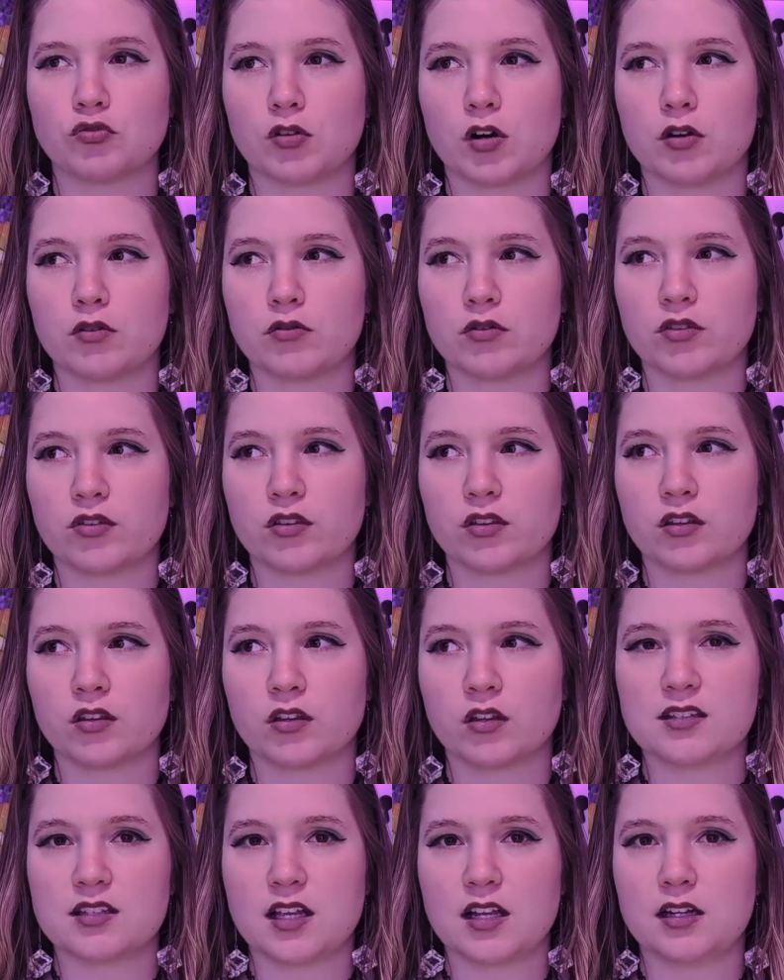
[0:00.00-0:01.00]
Growth.
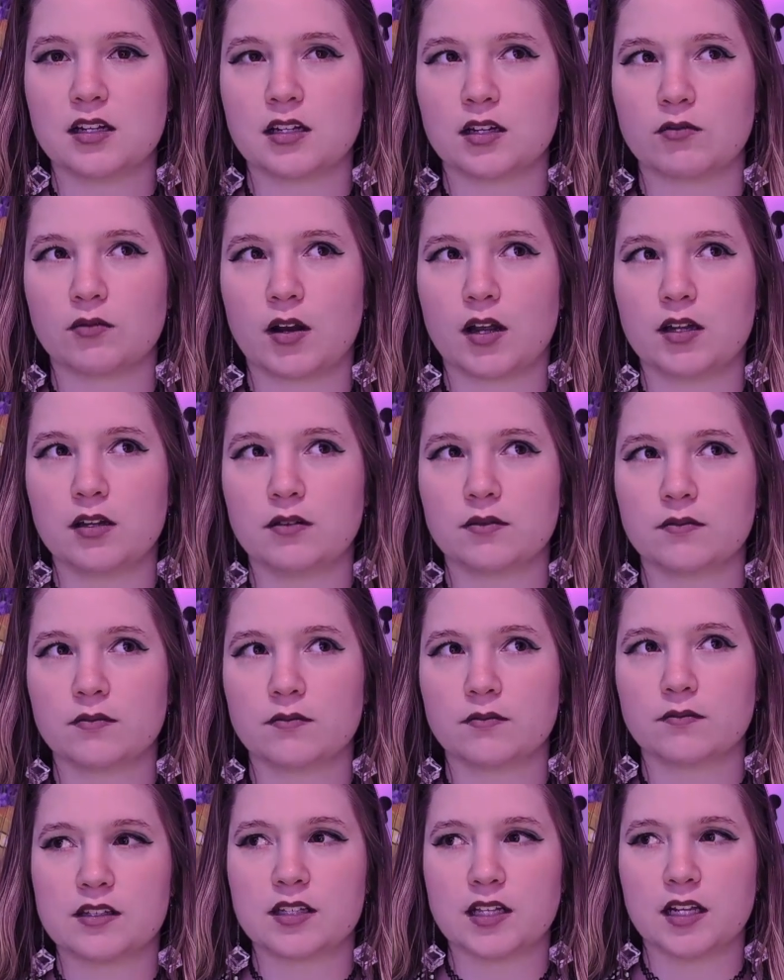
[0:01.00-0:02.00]
Insanity, right?
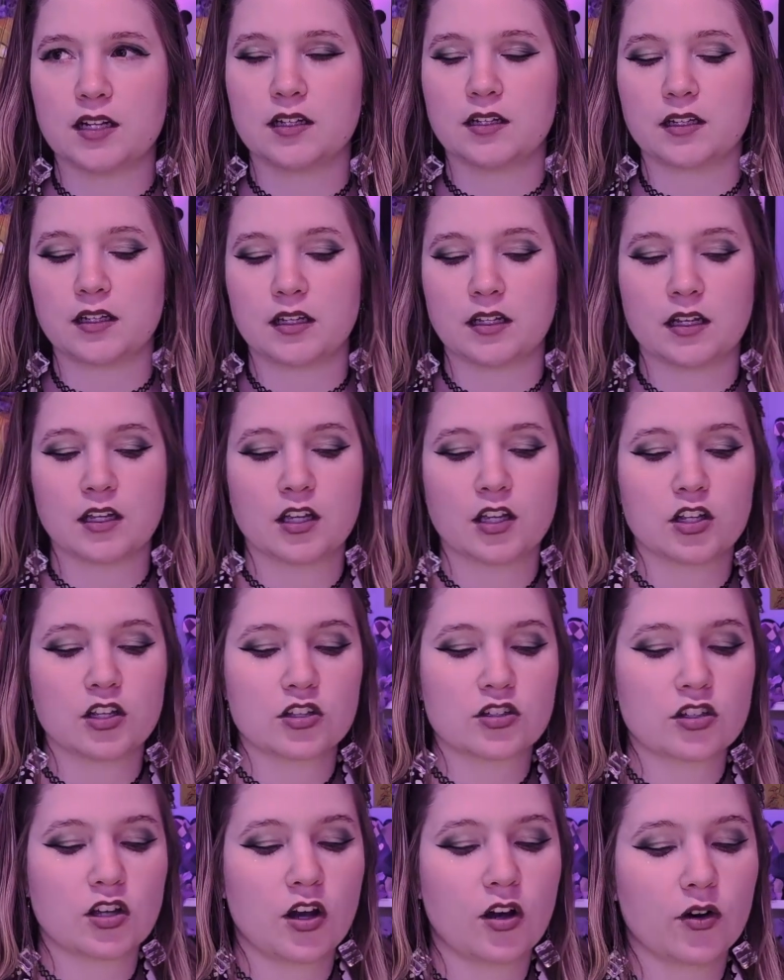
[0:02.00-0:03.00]
Insanity.
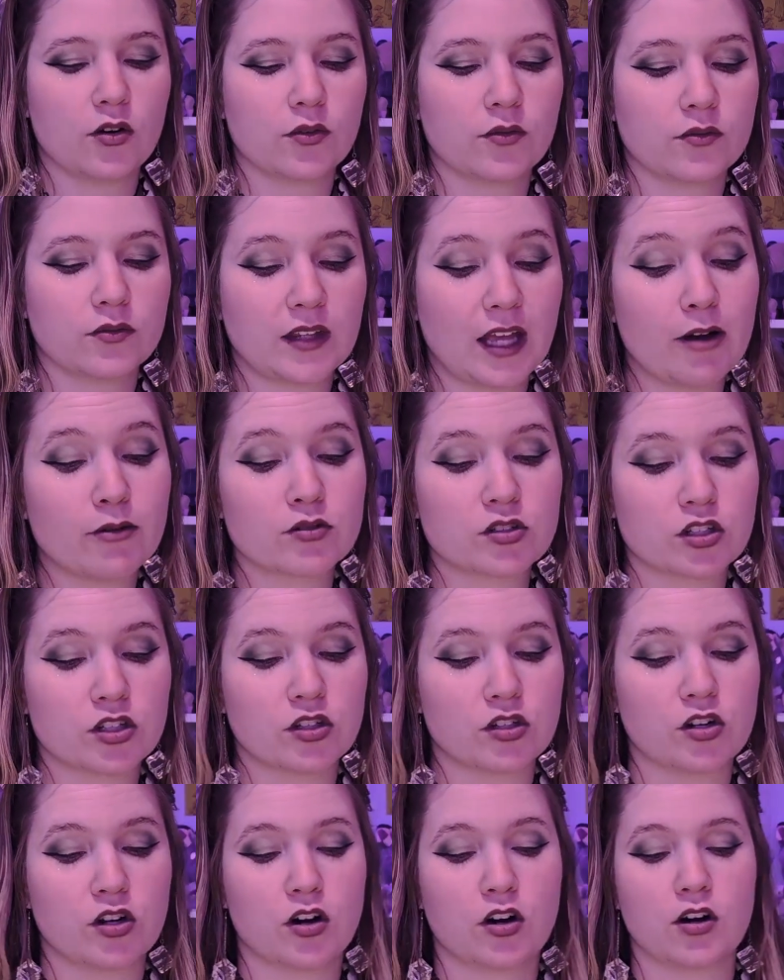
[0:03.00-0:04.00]
So that was a
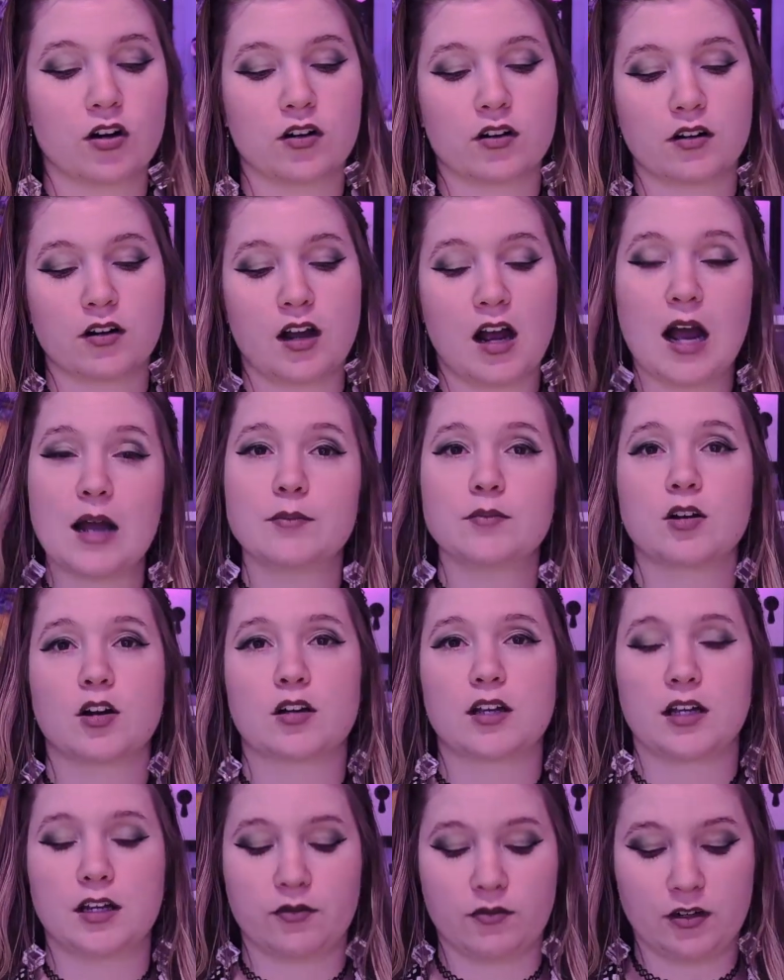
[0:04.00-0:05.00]
good card. I'm
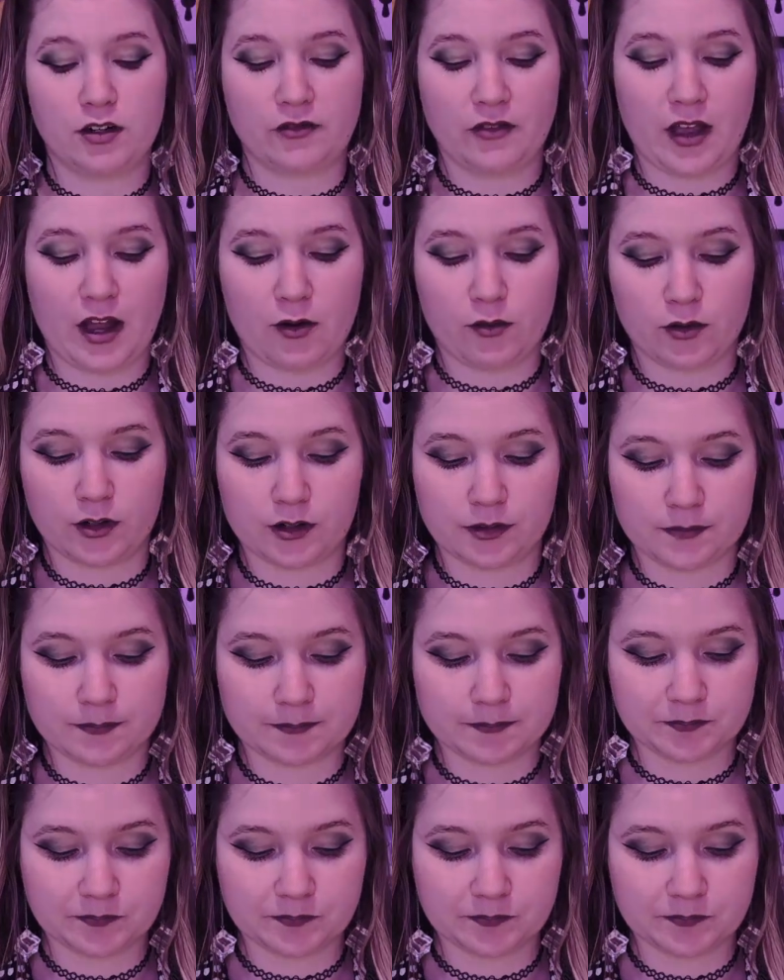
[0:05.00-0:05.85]
not getting rid of that one.